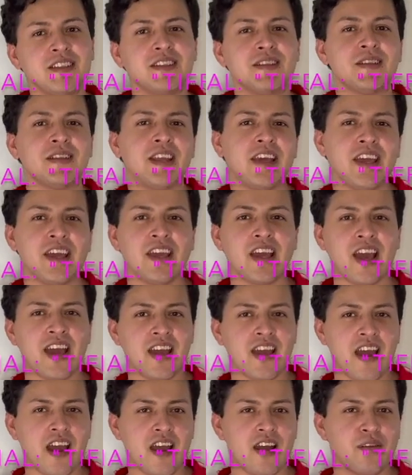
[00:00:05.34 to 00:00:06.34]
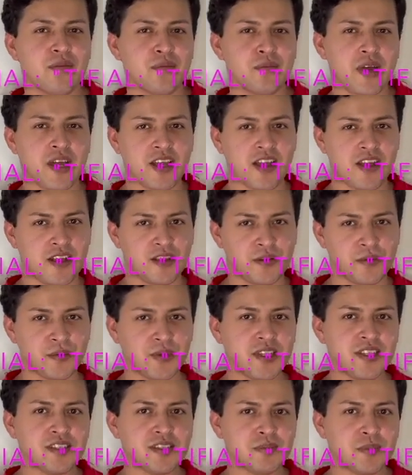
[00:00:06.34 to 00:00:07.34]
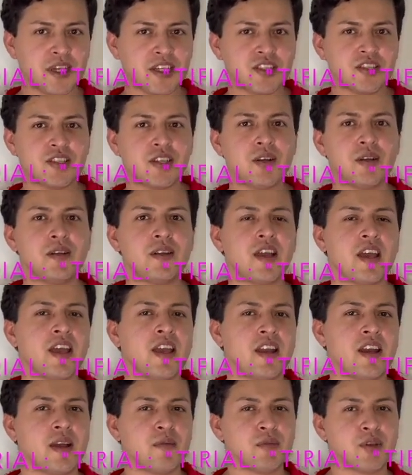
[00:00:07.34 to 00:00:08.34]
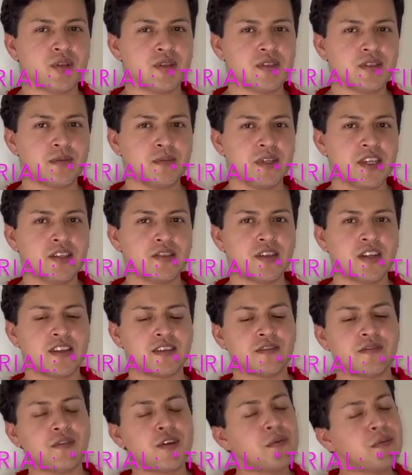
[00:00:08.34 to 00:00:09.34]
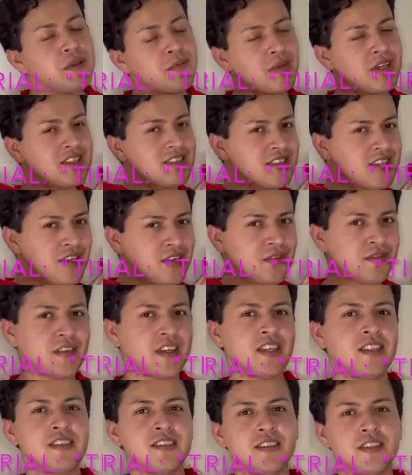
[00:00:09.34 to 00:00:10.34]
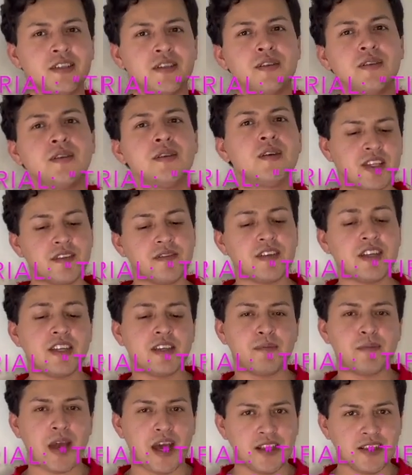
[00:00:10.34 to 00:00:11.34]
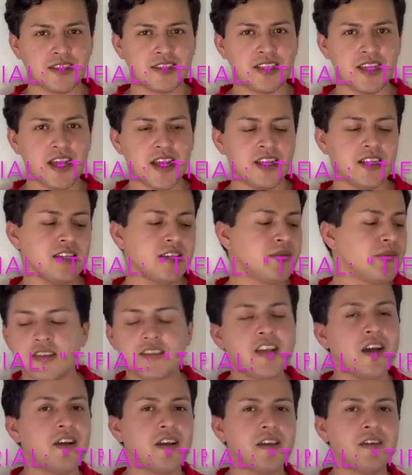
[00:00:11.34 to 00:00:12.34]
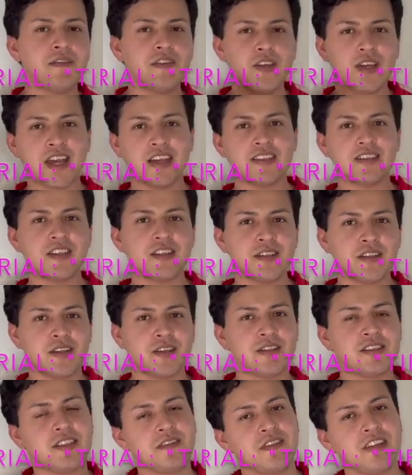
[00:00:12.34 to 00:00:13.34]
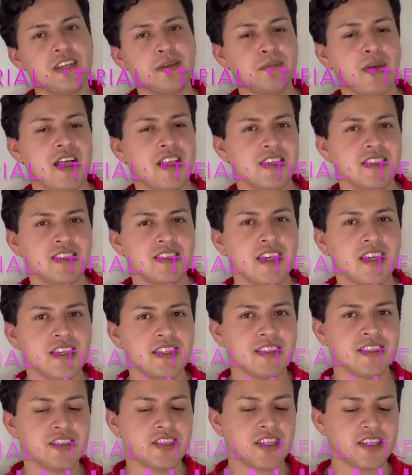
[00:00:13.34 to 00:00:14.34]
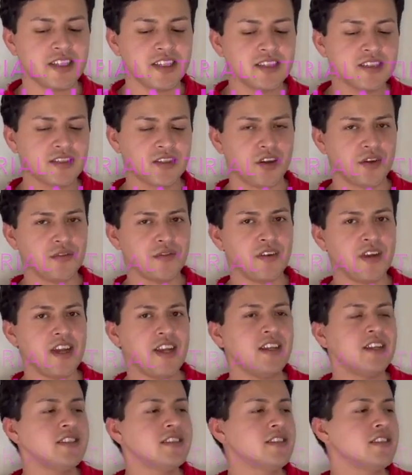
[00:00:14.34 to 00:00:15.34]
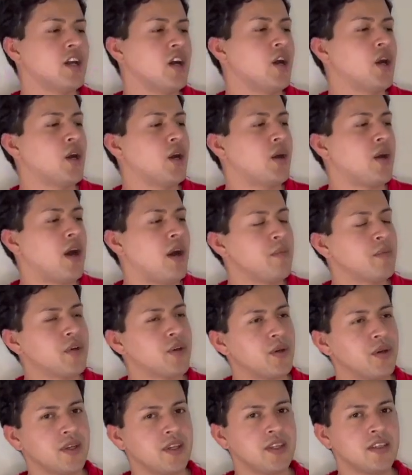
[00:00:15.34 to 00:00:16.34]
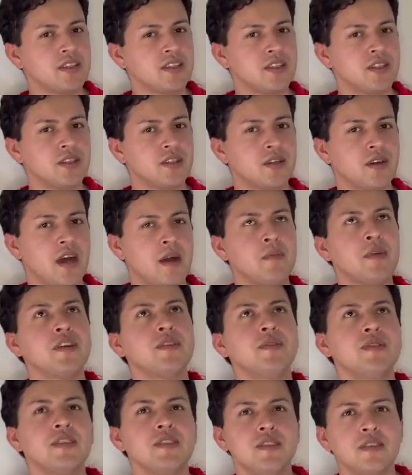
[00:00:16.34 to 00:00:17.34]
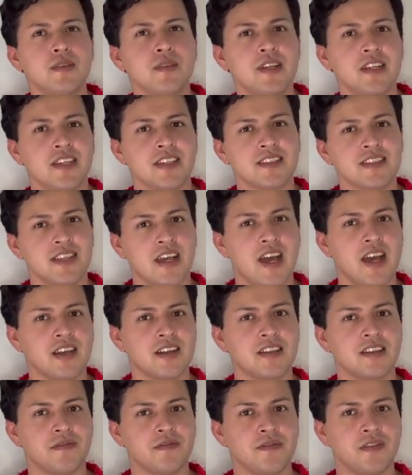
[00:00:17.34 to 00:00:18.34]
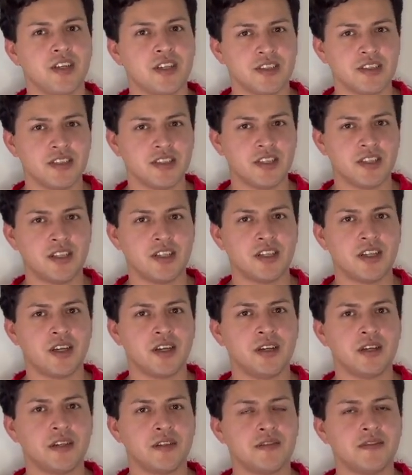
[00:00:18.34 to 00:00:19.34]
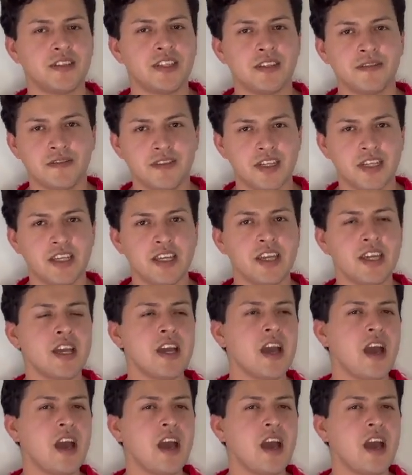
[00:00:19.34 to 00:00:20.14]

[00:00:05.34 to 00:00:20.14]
Today I have my Halloween special and I'm going to be transforming myself into Tiffany Valentine. So if you guys don't know, Tiffany Valentine is Chucky's girlfriend. So I'm not going to do an exact version of Tiffany.